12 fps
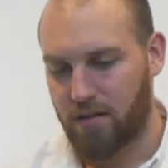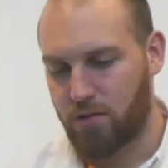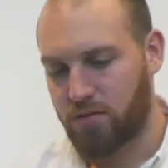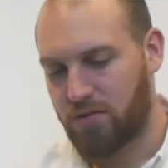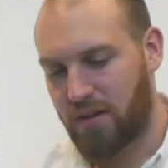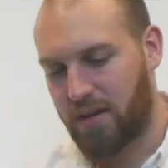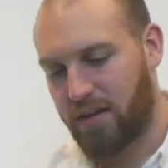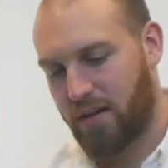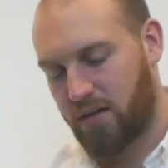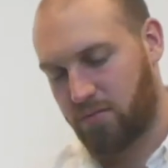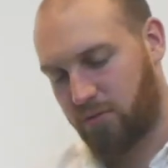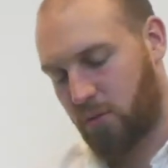don't say, like
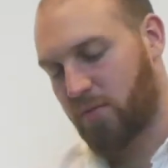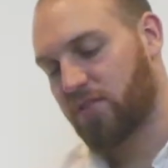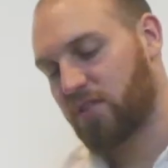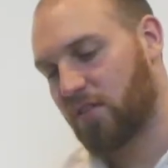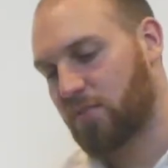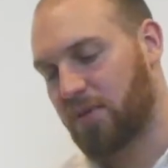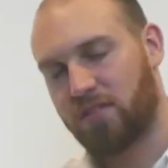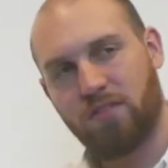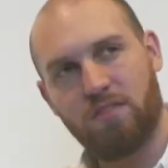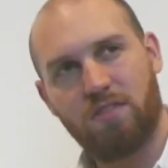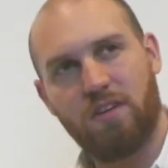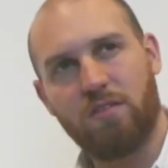Forma Fantasma
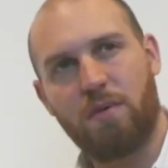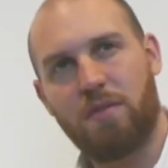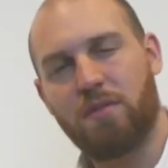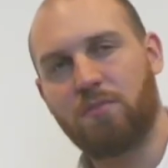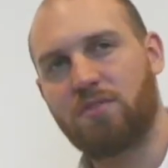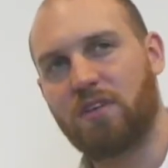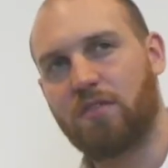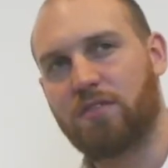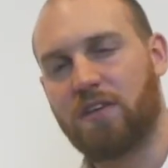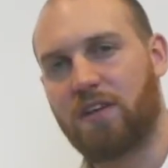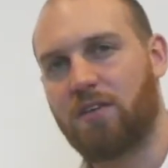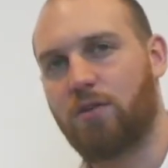says about themselves,
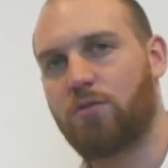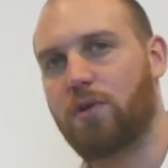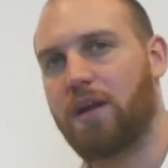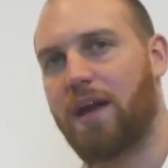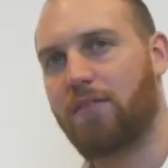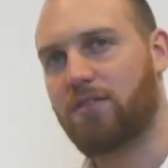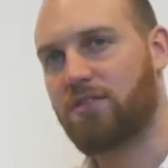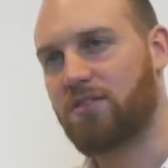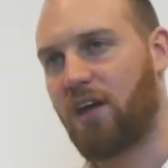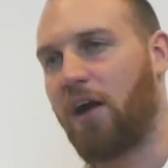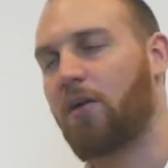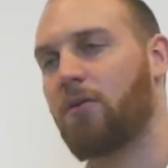that they don't really have a
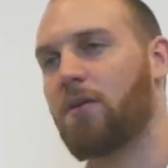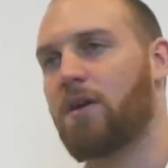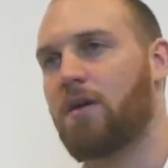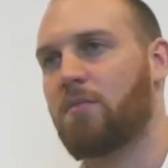style,